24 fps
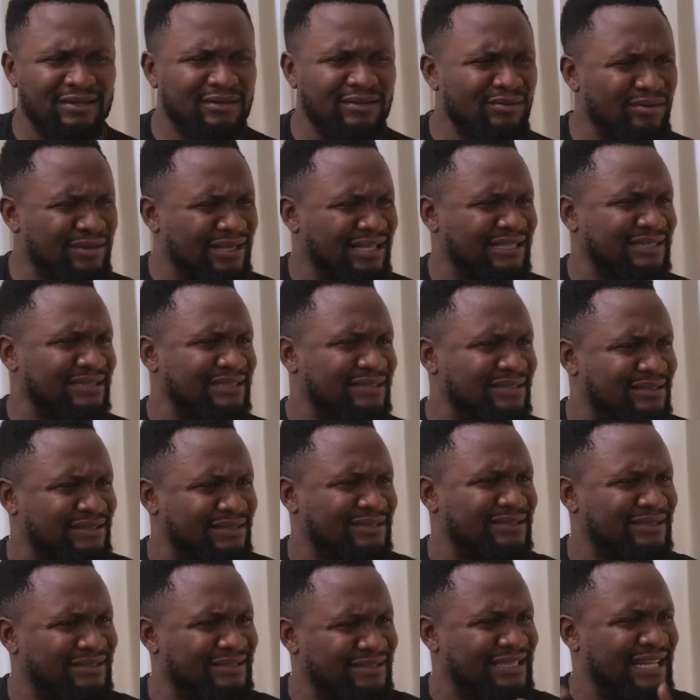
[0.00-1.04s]
look at,
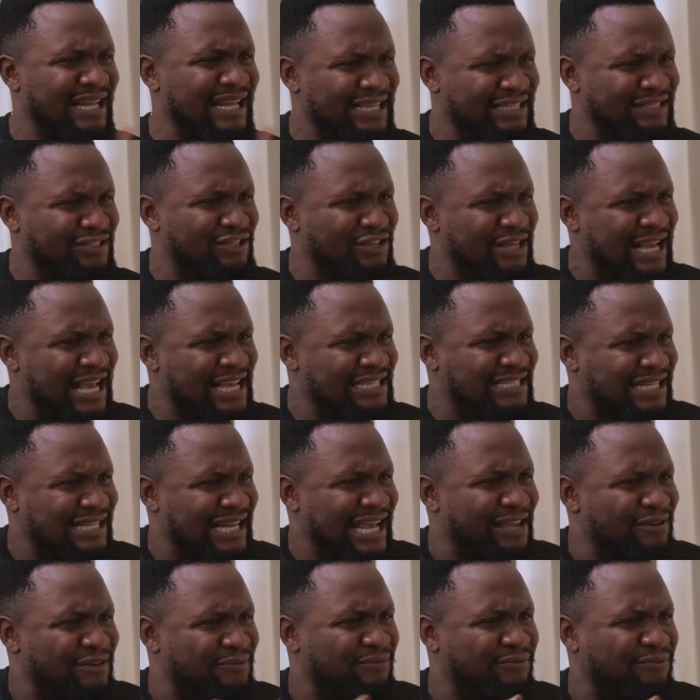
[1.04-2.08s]
like, you guys are
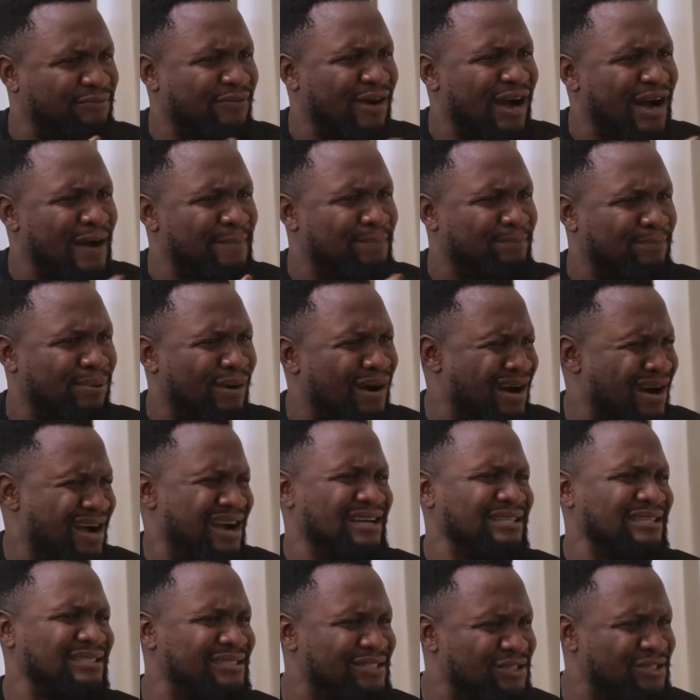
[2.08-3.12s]
like far
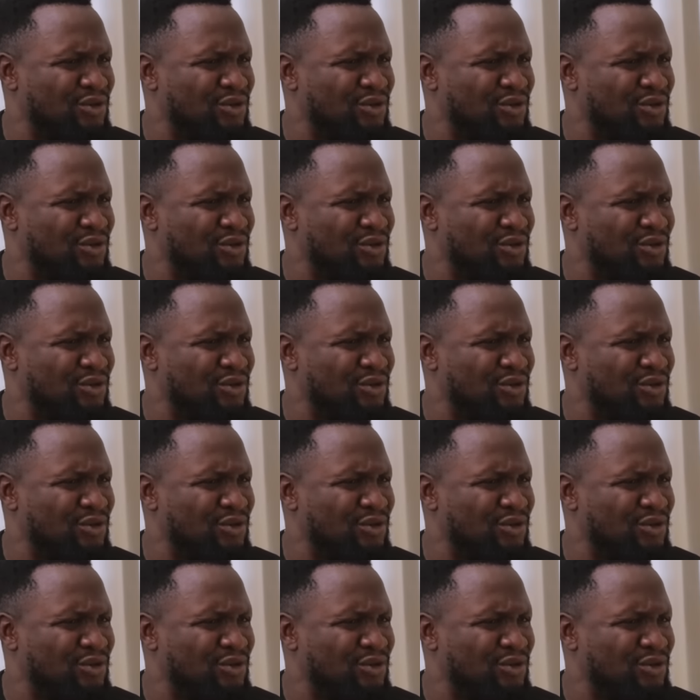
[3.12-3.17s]
apart.